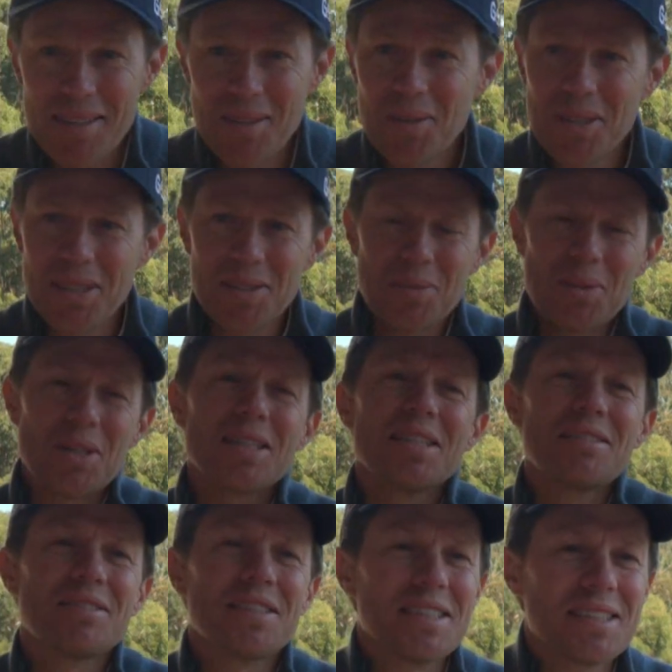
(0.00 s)
now Mount Lawley is where I
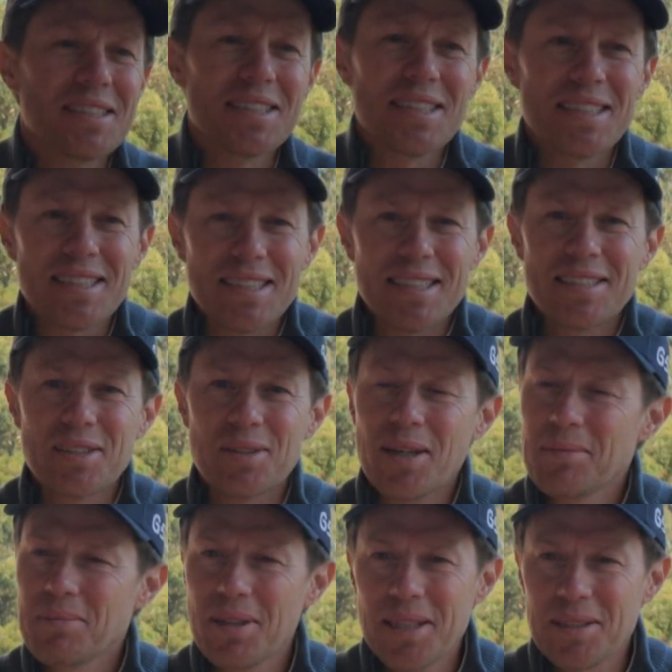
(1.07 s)
live, and it's uh, it's a
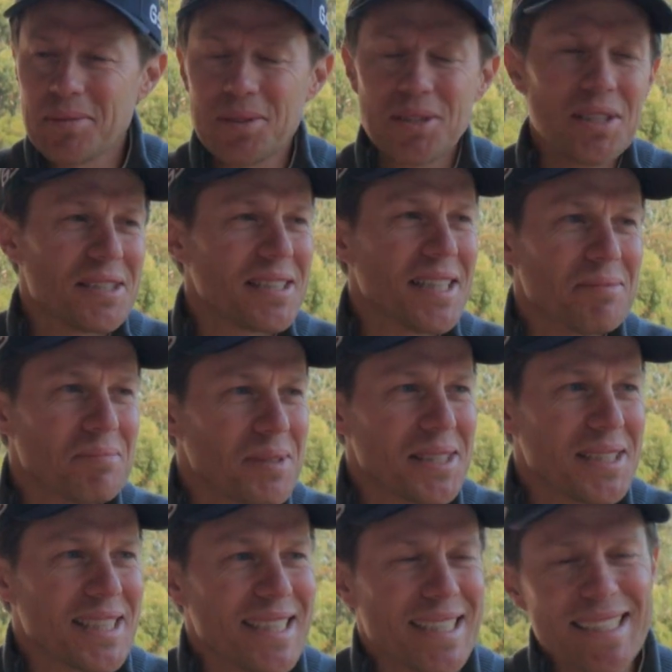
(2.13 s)
great place, but it's getting
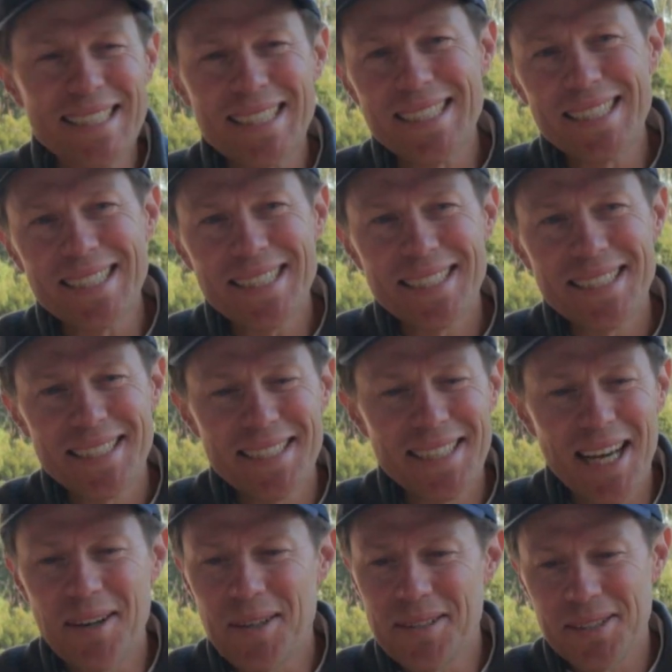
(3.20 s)
busy. And uh,
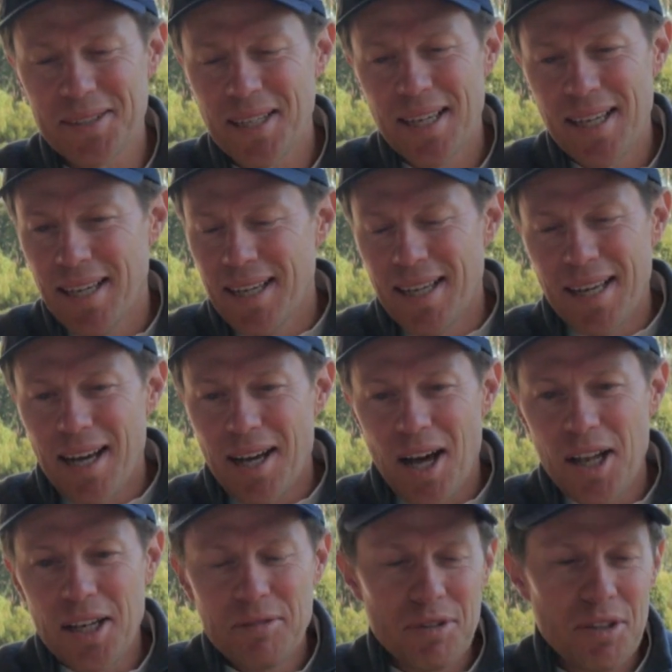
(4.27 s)
no, it's
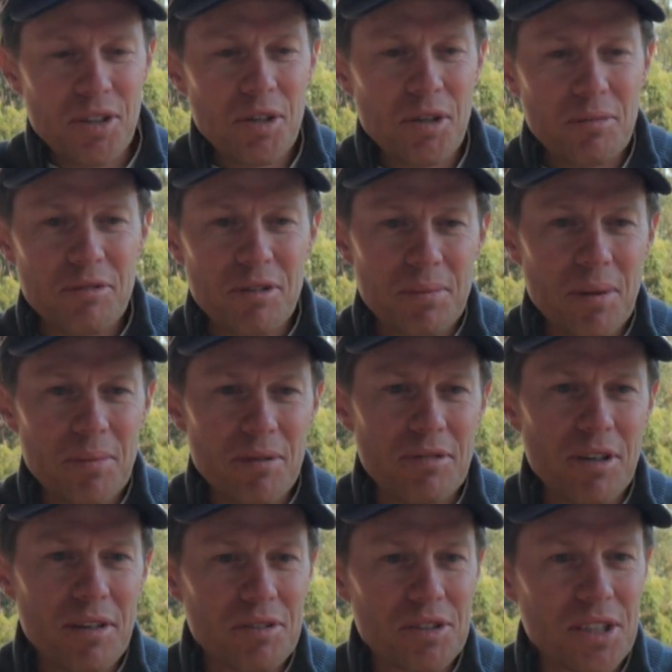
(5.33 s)
I lived in Europe for
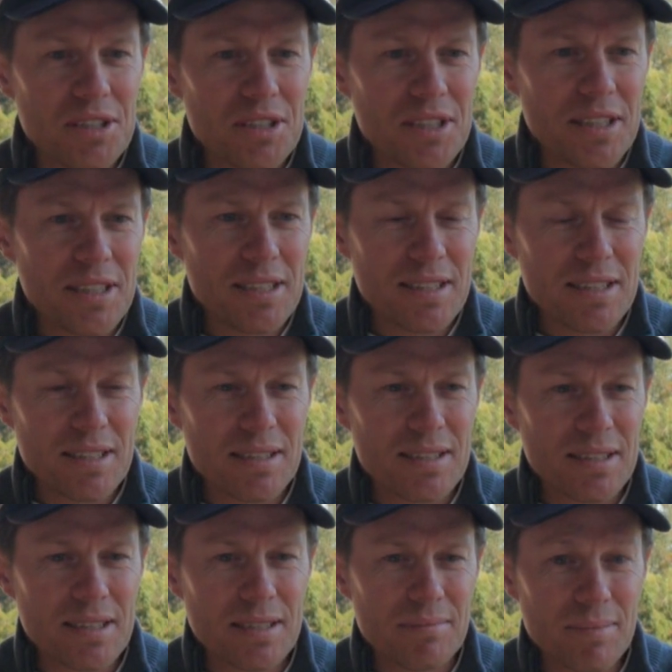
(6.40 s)
probably five or six
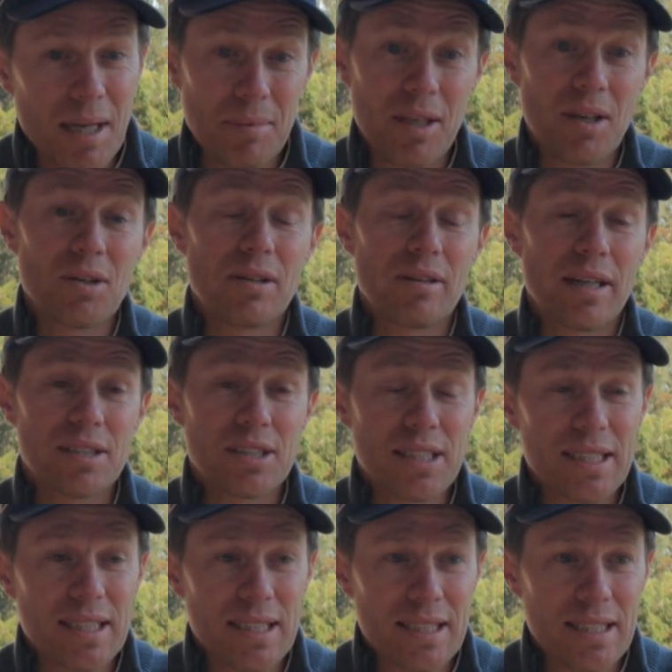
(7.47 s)
years, maybe longer
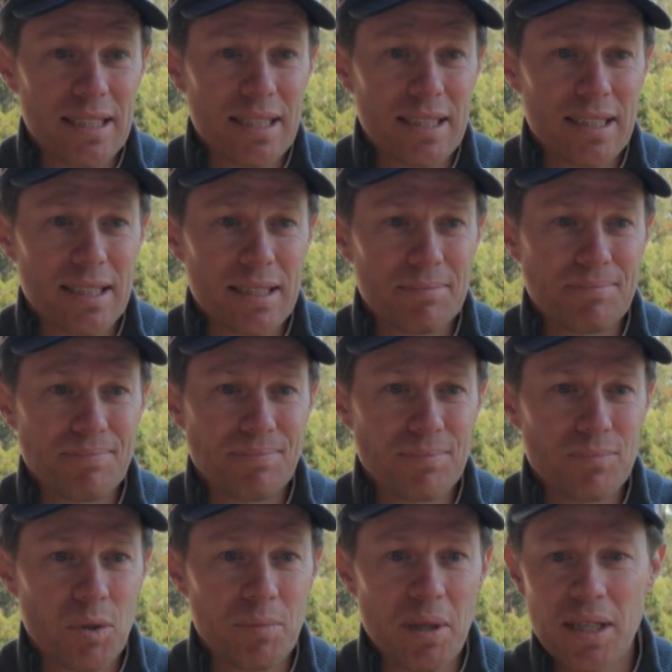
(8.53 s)
actually, and
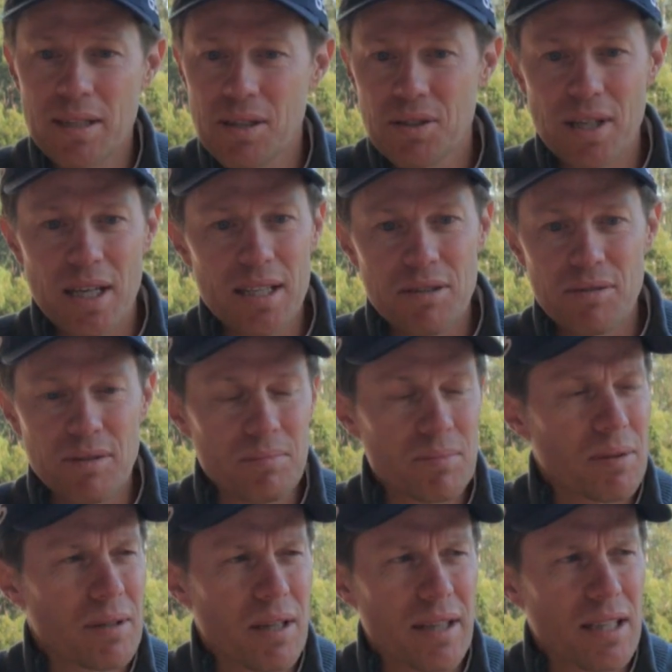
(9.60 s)
um, we've been in the States for
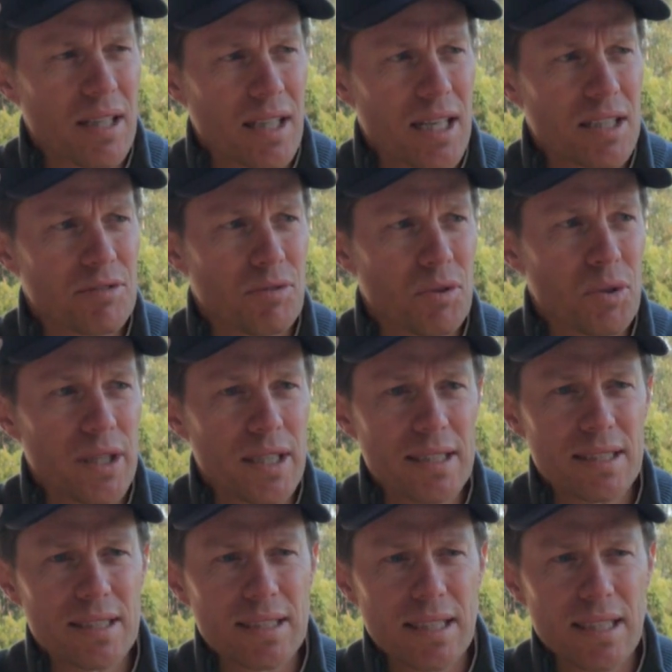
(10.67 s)
probably, I think the last four
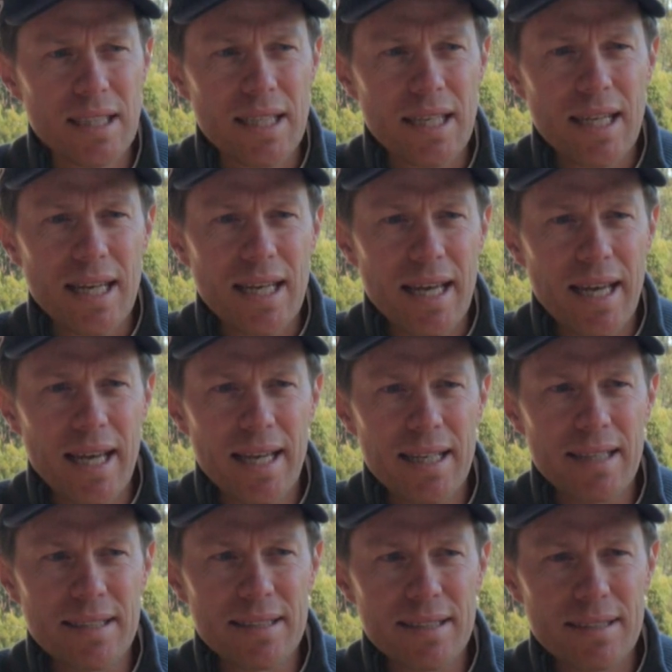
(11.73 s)
years,
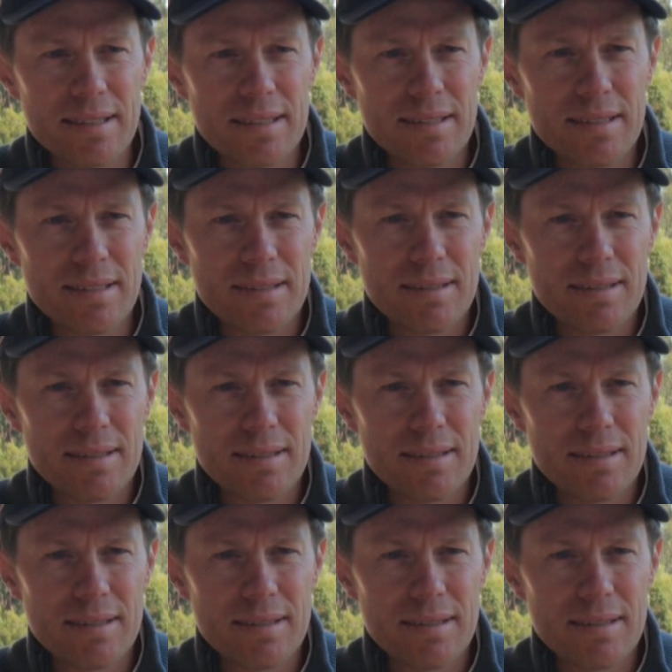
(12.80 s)
and